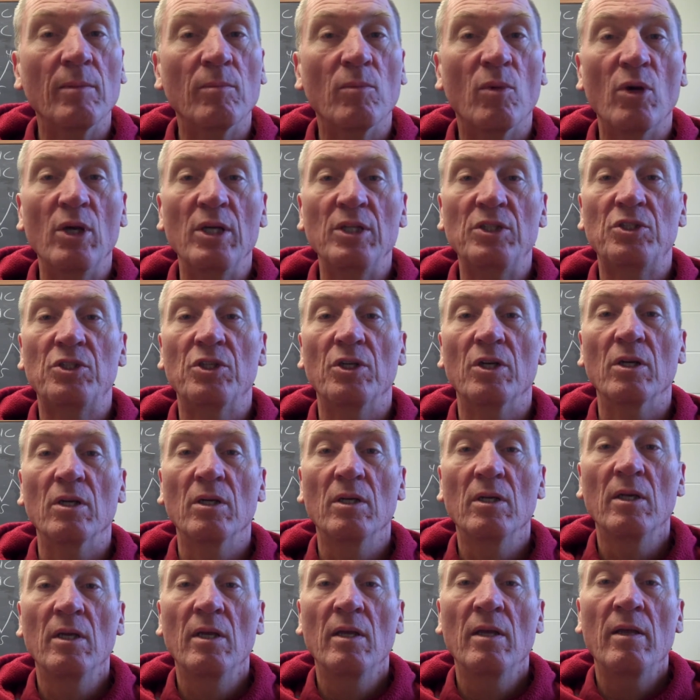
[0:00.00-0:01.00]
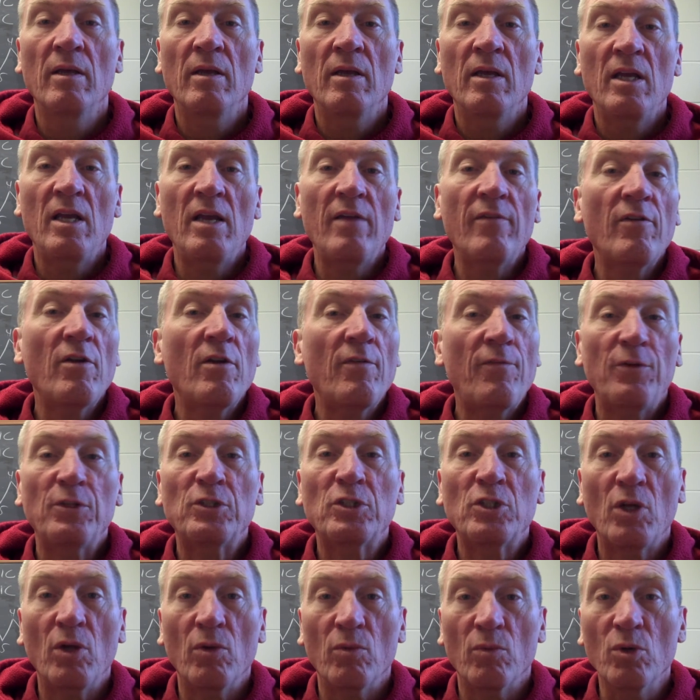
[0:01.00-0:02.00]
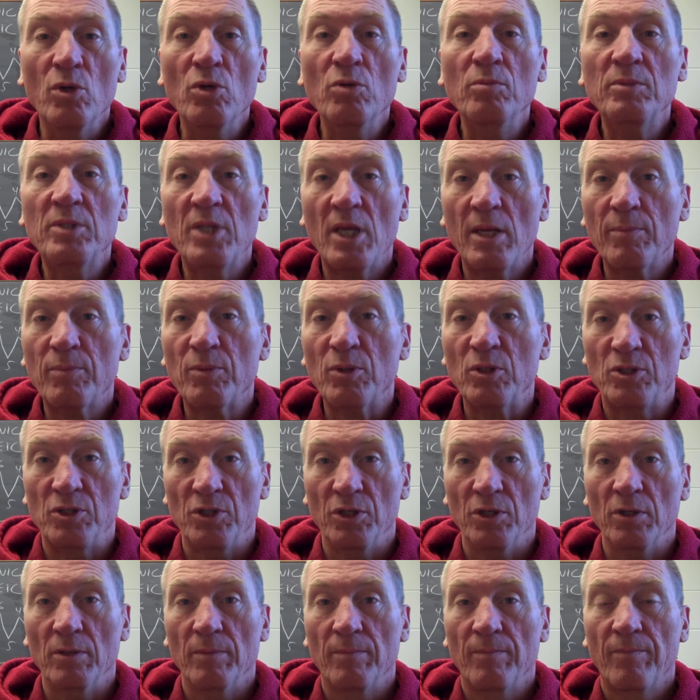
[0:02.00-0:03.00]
moisture, even if it's at room temperature,